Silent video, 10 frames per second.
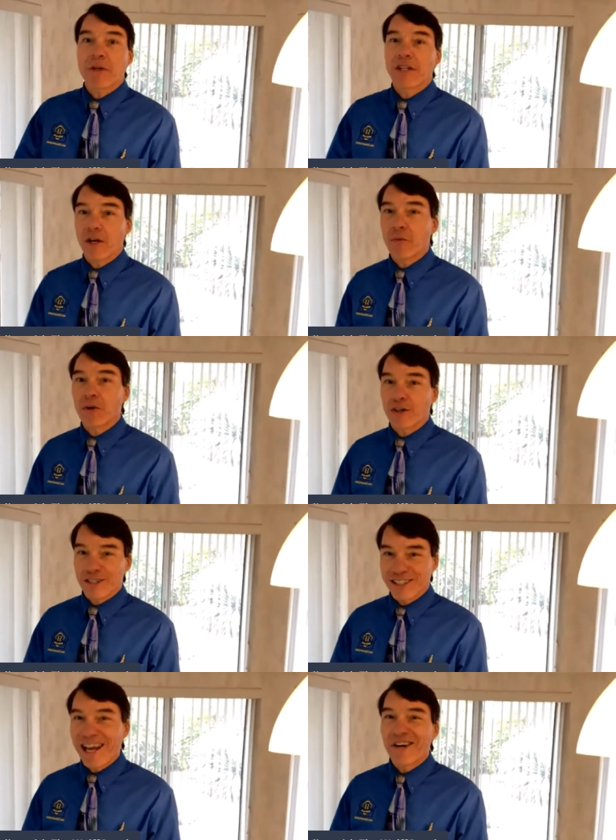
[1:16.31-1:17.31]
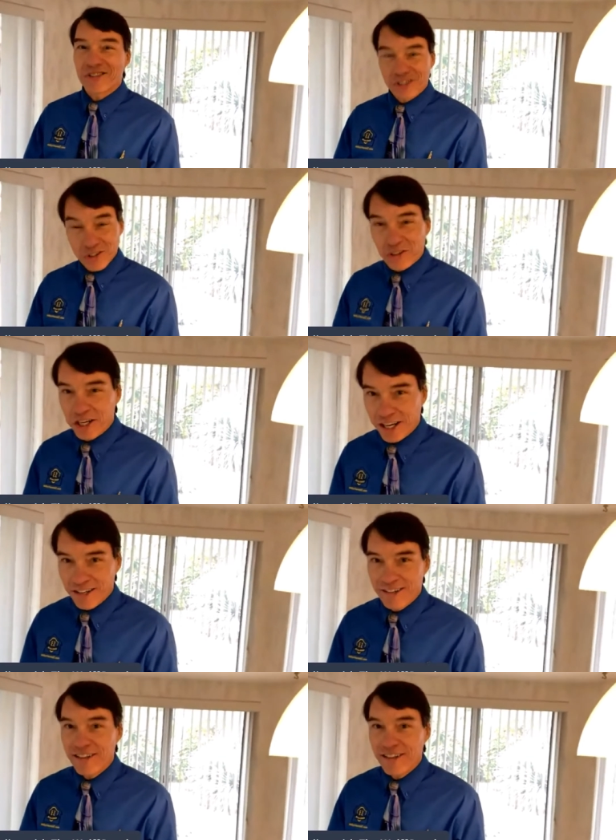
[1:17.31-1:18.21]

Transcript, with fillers: that we're now touring